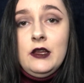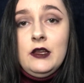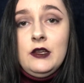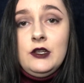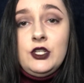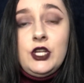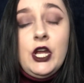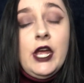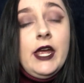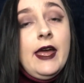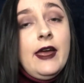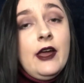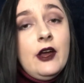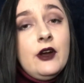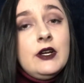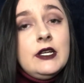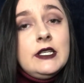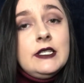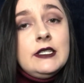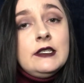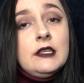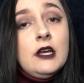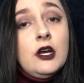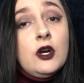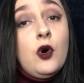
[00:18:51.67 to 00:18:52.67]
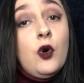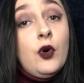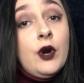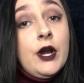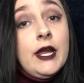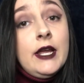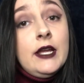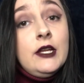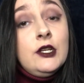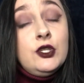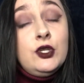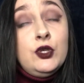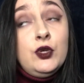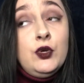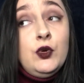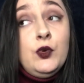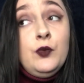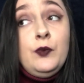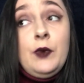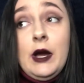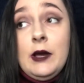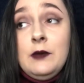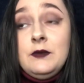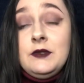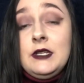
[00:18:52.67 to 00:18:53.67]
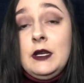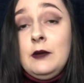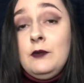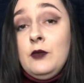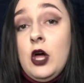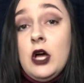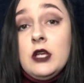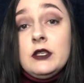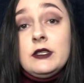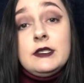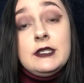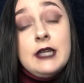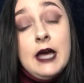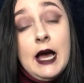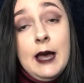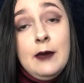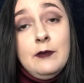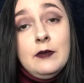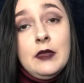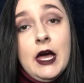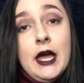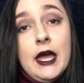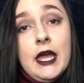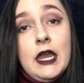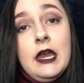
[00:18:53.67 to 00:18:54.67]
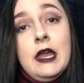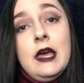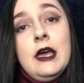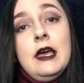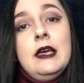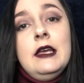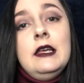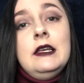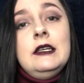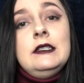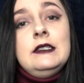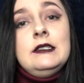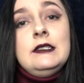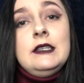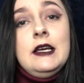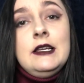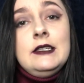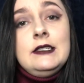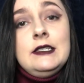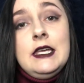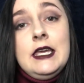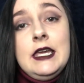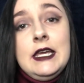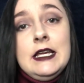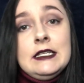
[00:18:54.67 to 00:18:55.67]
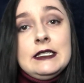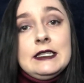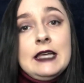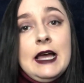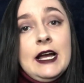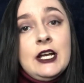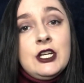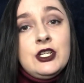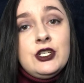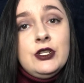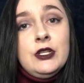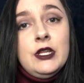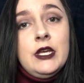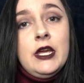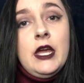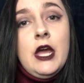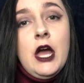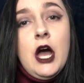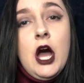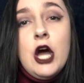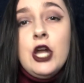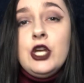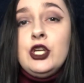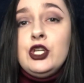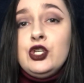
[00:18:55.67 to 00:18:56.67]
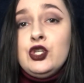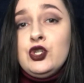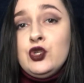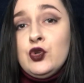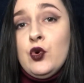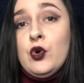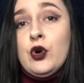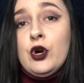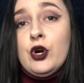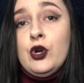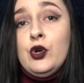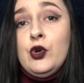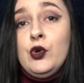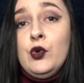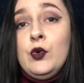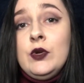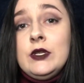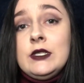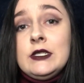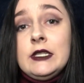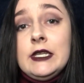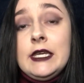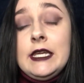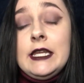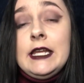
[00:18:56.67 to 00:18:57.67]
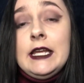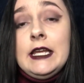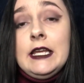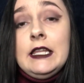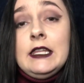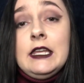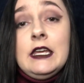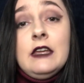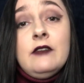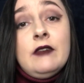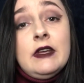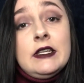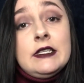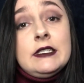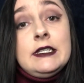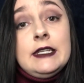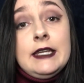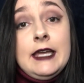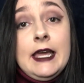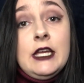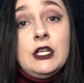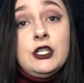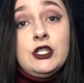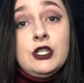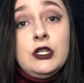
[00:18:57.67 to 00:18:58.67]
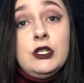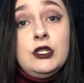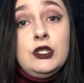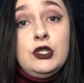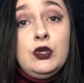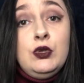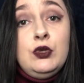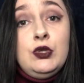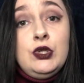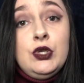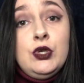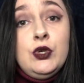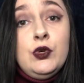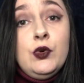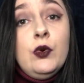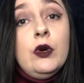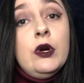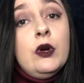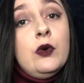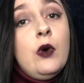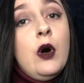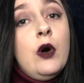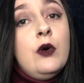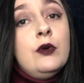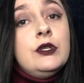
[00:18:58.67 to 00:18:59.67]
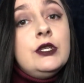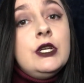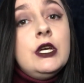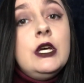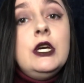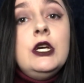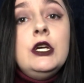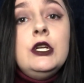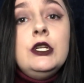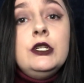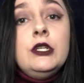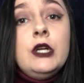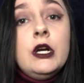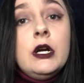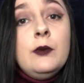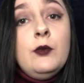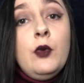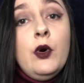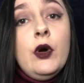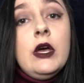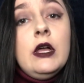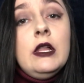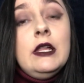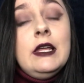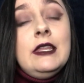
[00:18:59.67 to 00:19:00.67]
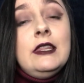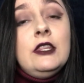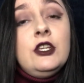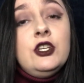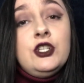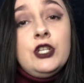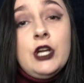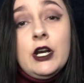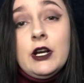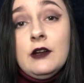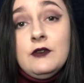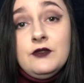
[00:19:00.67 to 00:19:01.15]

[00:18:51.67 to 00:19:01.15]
Jay Harris, according to Pipestem Law's timeline, says he is actually unsure who is leading the investigation due to, quote, turmoil in the sheriff's